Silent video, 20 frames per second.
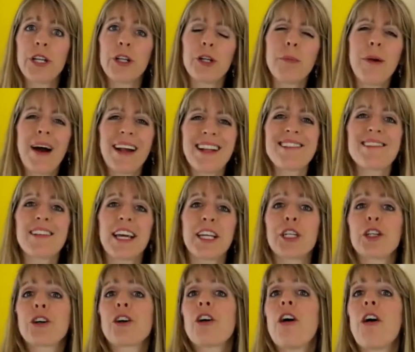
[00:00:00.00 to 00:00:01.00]
your body's
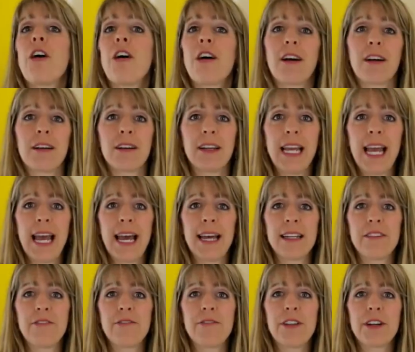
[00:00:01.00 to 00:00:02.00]
like your car, and
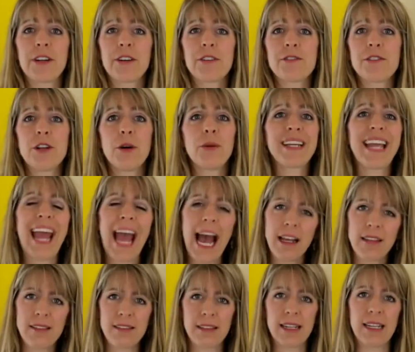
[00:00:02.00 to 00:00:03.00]
if there's no
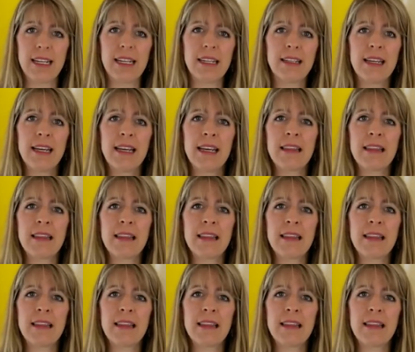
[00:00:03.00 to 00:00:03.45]
gas in it,